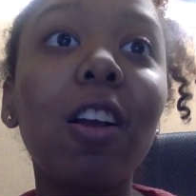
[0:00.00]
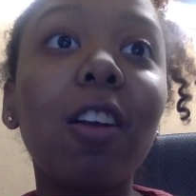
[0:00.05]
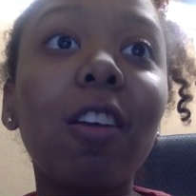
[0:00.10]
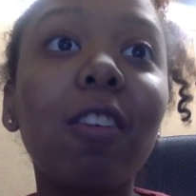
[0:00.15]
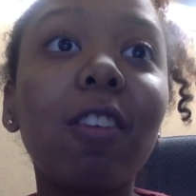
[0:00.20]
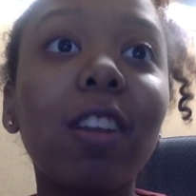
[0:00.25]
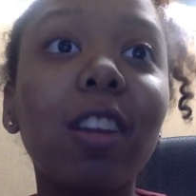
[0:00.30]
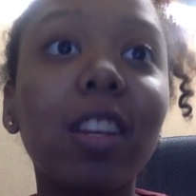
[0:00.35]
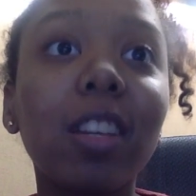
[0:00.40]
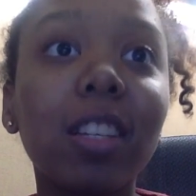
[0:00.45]

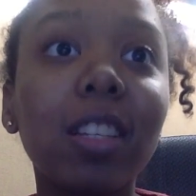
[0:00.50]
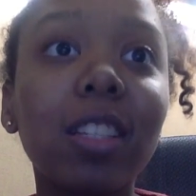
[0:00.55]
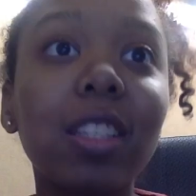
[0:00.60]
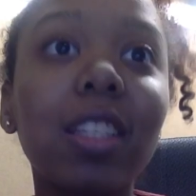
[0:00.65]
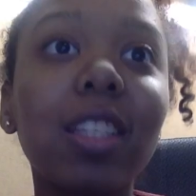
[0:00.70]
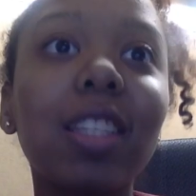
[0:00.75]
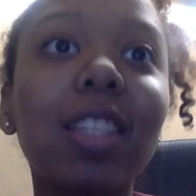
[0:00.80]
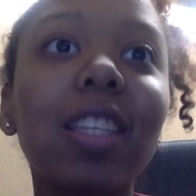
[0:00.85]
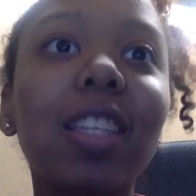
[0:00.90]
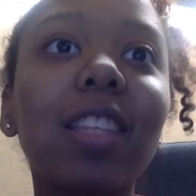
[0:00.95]
erroneous,
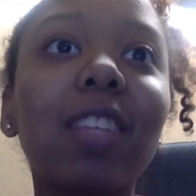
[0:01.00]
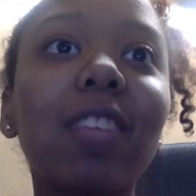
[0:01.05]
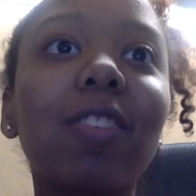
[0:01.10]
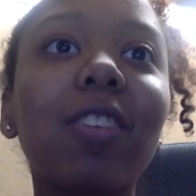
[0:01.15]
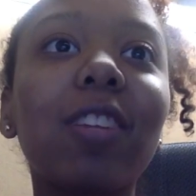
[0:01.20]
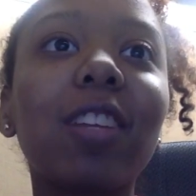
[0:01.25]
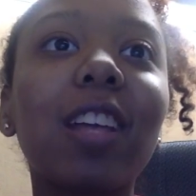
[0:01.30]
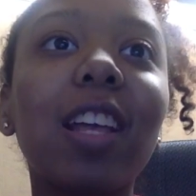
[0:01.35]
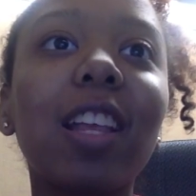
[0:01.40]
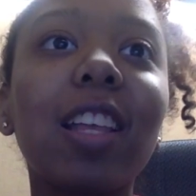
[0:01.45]
then the
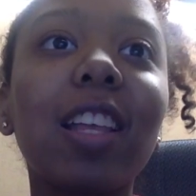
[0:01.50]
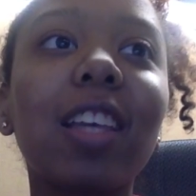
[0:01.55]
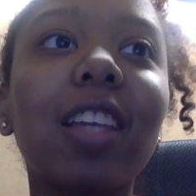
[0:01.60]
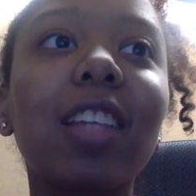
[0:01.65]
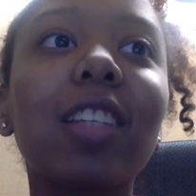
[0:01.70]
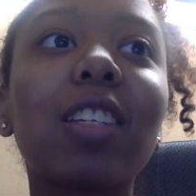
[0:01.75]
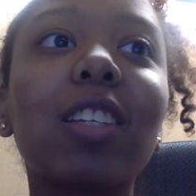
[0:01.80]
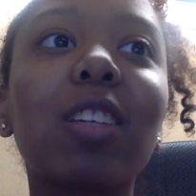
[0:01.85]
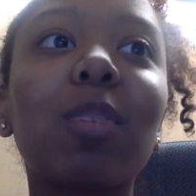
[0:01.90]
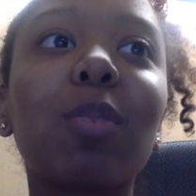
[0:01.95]

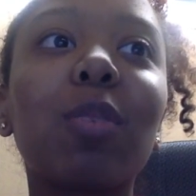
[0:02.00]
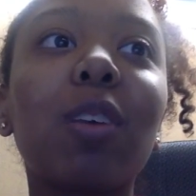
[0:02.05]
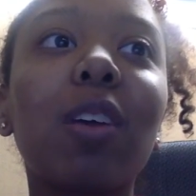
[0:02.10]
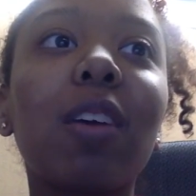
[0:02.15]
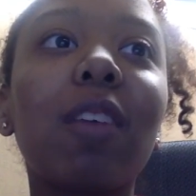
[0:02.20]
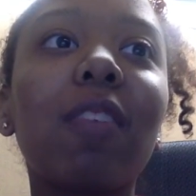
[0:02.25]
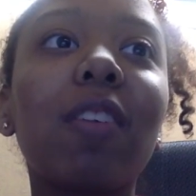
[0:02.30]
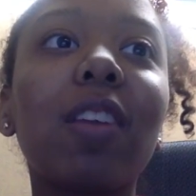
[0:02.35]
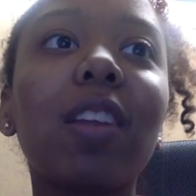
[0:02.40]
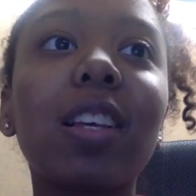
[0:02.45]
retaliation will
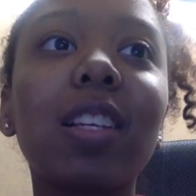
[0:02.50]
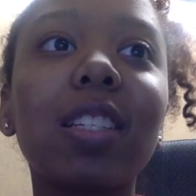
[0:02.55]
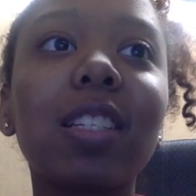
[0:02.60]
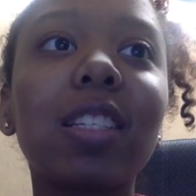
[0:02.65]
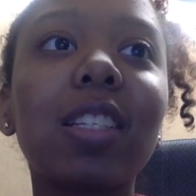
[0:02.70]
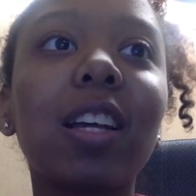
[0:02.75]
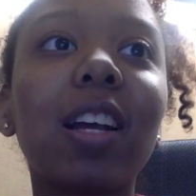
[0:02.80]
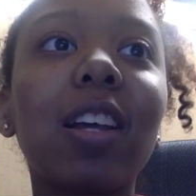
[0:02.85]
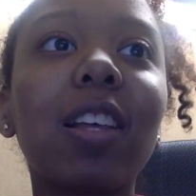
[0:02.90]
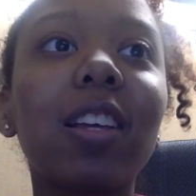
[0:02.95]
have
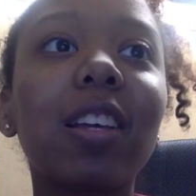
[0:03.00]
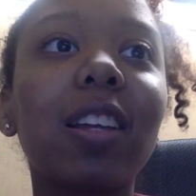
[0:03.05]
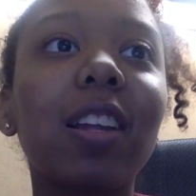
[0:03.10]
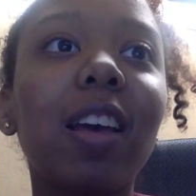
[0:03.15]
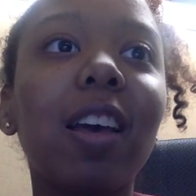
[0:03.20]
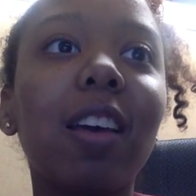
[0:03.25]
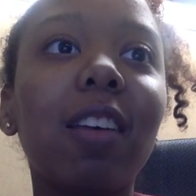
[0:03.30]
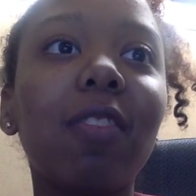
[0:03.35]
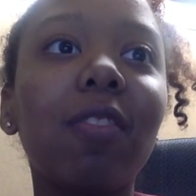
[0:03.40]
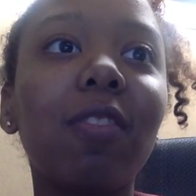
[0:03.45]
unnecessarily and
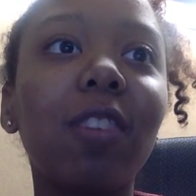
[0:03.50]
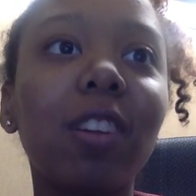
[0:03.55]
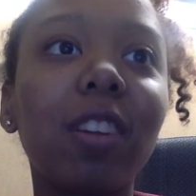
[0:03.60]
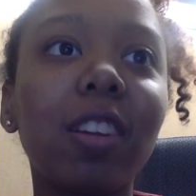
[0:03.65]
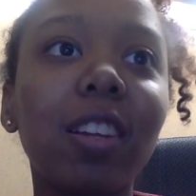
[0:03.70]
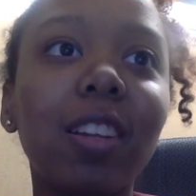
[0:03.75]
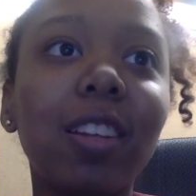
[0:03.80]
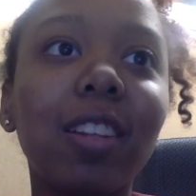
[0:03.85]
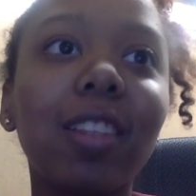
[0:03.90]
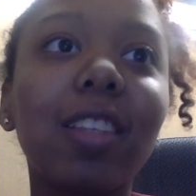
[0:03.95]

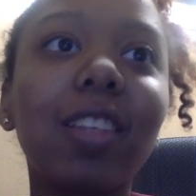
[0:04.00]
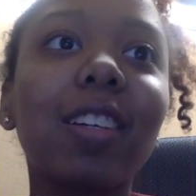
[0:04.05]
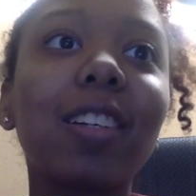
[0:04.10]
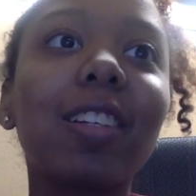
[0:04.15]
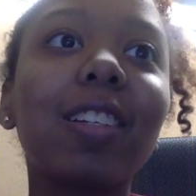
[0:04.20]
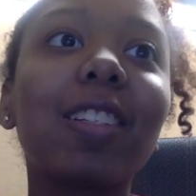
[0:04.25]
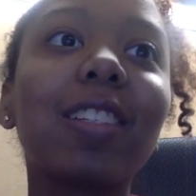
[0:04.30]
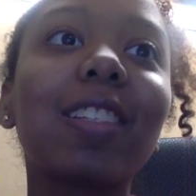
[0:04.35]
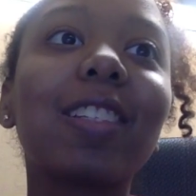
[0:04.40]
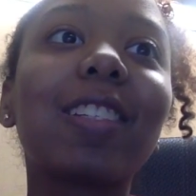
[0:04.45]
inadvertently
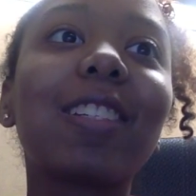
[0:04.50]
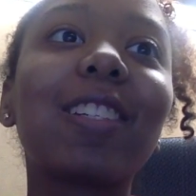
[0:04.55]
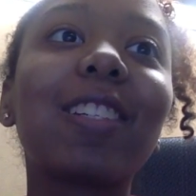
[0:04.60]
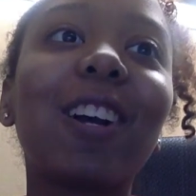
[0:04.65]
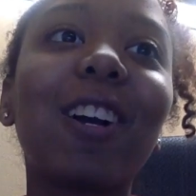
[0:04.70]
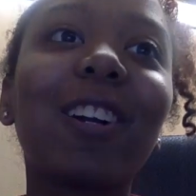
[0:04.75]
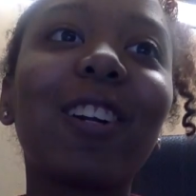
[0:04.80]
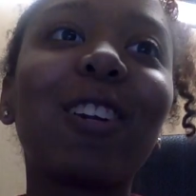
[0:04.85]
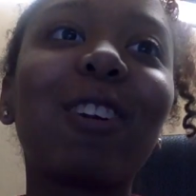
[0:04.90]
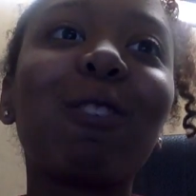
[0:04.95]

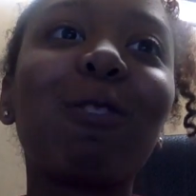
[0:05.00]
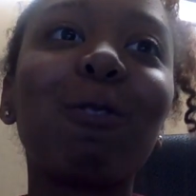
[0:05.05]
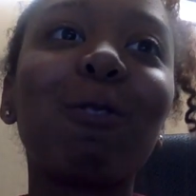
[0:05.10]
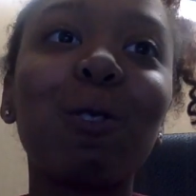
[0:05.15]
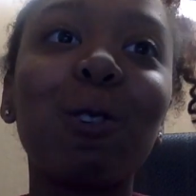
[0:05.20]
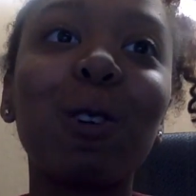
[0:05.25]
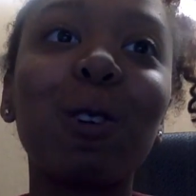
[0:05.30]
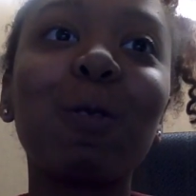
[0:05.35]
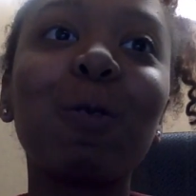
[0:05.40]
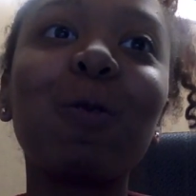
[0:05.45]
started a
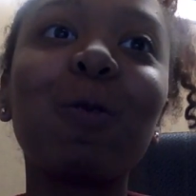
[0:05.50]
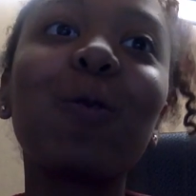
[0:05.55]
war.